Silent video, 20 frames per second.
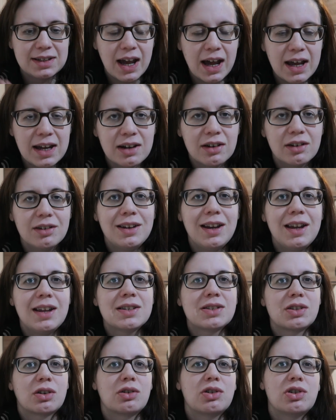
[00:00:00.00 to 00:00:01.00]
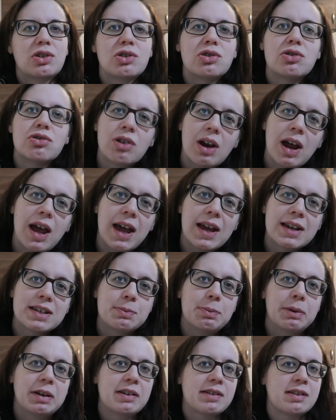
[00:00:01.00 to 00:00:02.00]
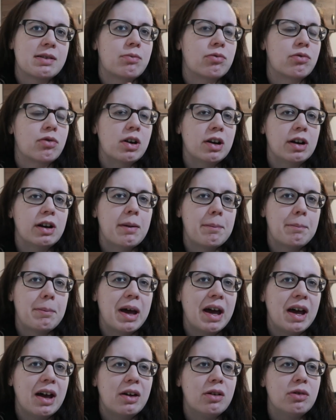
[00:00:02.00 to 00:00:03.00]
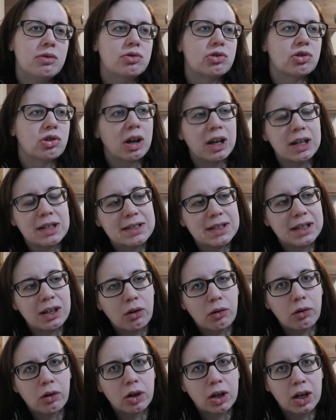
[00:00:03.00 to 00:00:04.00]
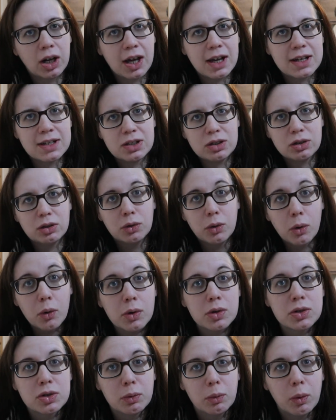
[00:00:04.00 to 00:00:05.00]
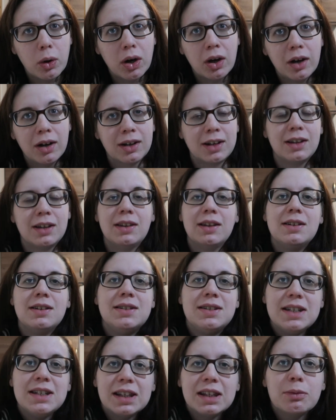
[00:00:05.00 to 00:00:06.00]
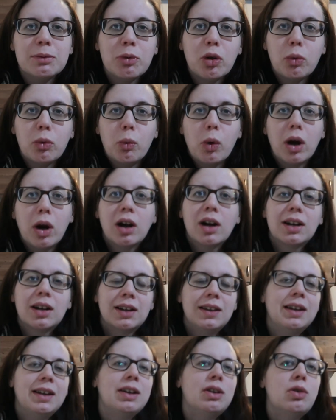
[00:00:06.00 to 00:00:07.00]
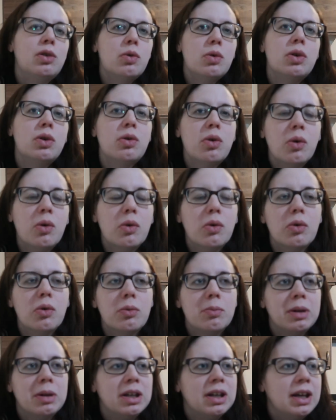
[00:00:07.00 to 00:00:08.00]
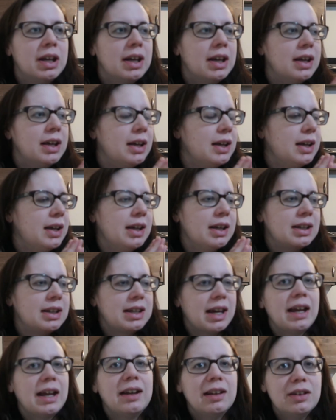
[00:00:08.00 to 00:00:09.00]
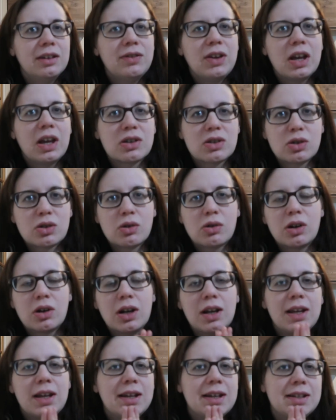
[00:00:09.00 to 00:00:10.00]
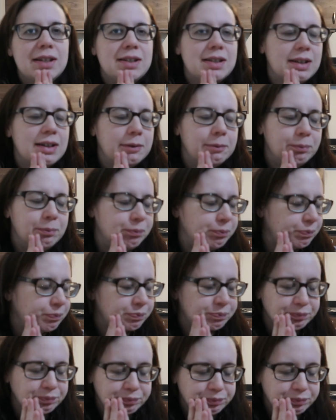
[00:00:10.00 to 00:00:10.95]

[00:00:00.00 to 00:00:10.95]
tiredness or stress because I'm running about trying to get organized to go to work and then dealing with work and then going home and getting Olivia sorted, and